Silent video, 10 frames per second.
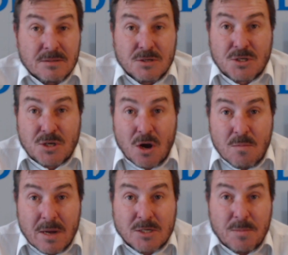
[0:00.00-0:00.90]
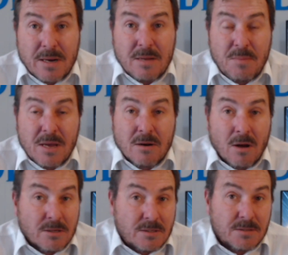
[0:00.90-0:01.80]
So much money being
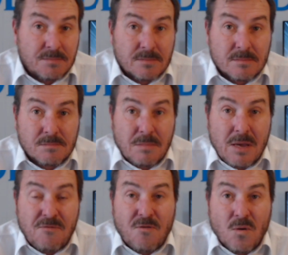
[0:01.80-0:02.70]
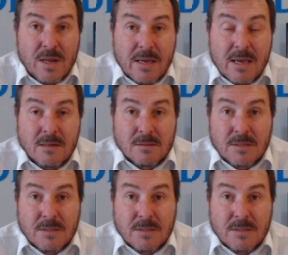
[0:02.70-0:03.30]
lost, me falling ill.